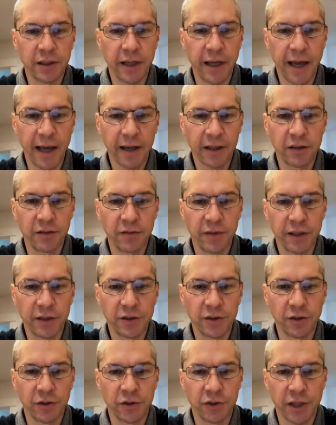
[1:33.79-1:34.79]
activates
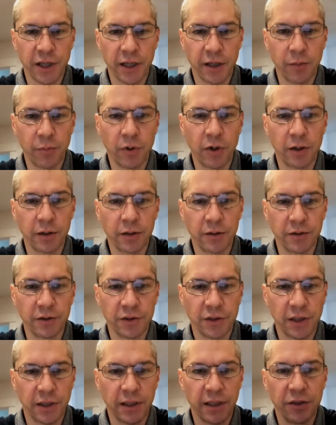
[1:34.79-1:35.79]
those nanoparticles
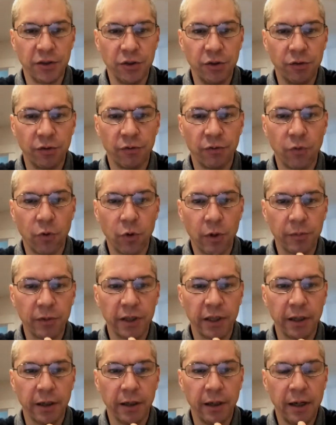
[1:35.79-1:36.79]
and then
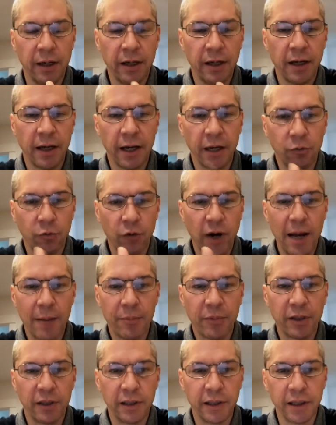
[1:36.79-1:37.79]
uniformly and
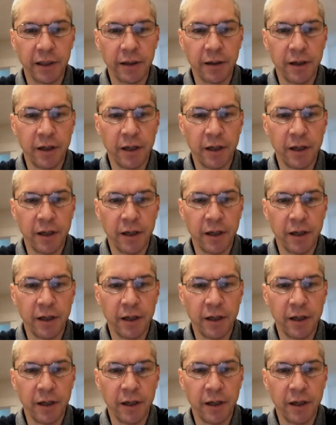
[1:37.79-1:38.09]
rapidly